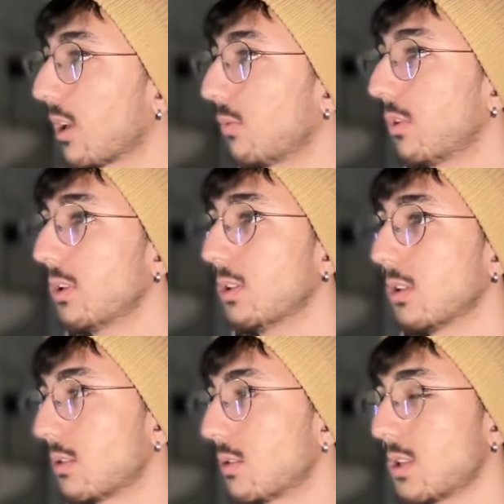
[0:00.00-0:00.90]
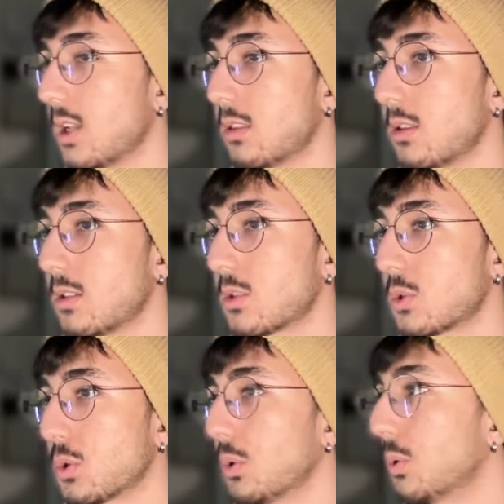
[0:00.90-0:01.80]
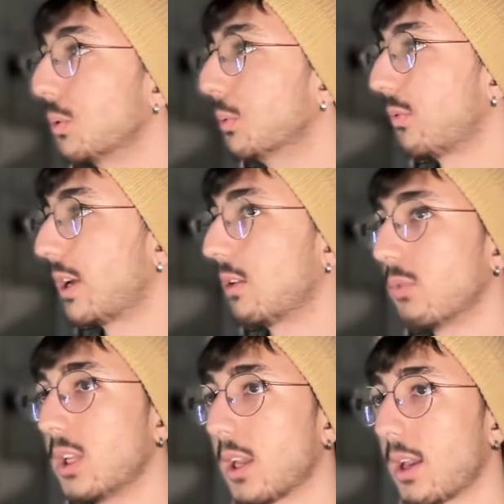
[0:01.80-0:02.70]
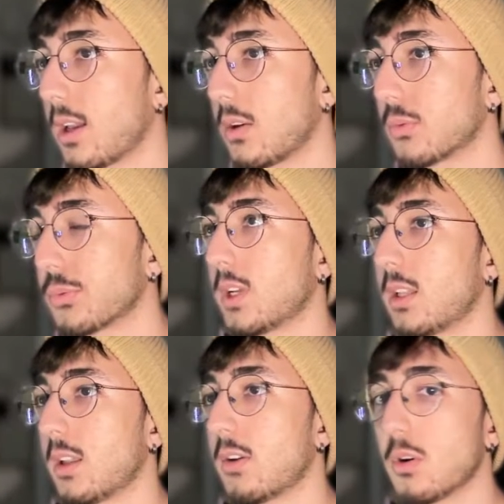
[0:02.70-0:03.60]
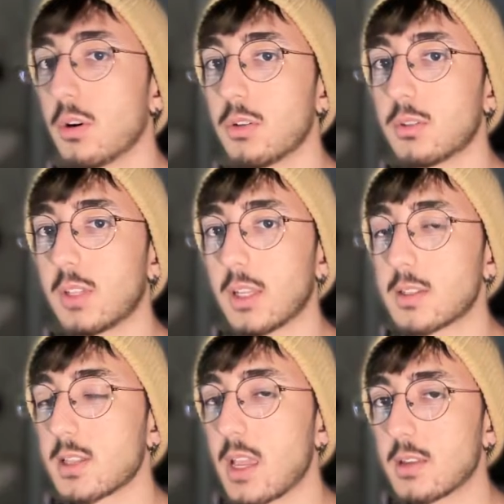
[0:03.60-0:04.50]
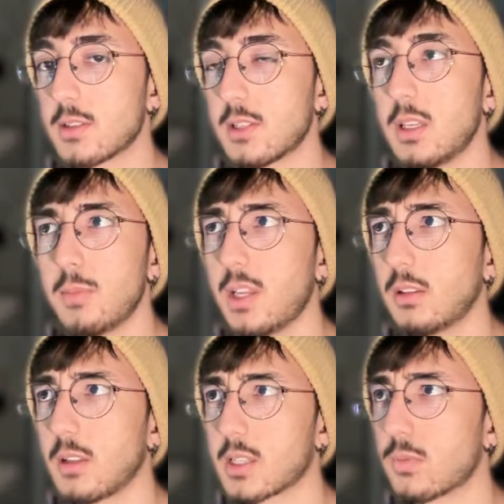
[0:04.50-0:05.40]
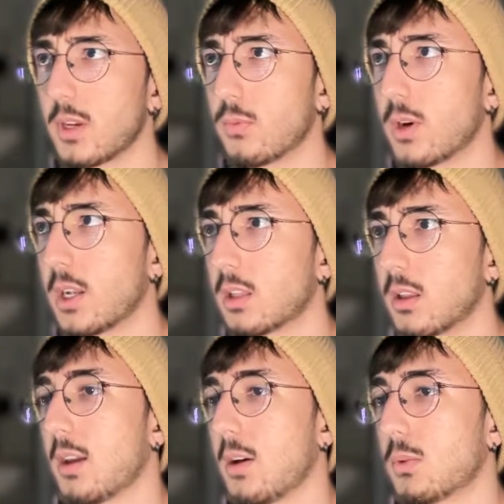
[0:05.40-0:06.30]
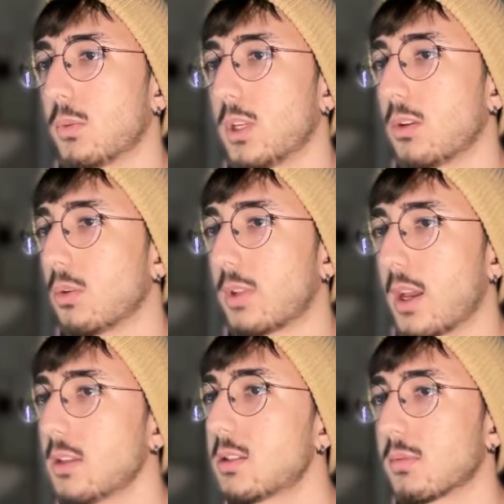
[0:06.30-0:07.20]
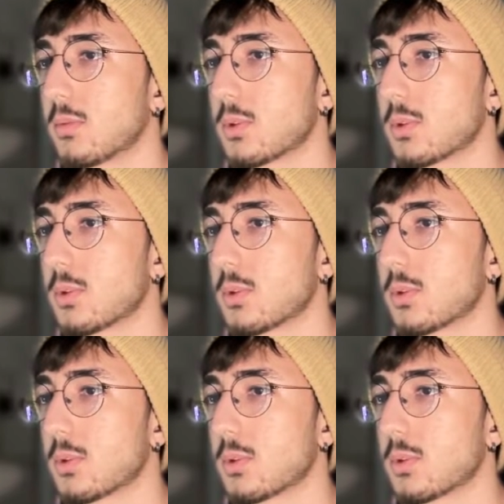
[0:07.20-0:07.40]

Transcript: And we will set this true when we have an error that says email not verified. How do we know that?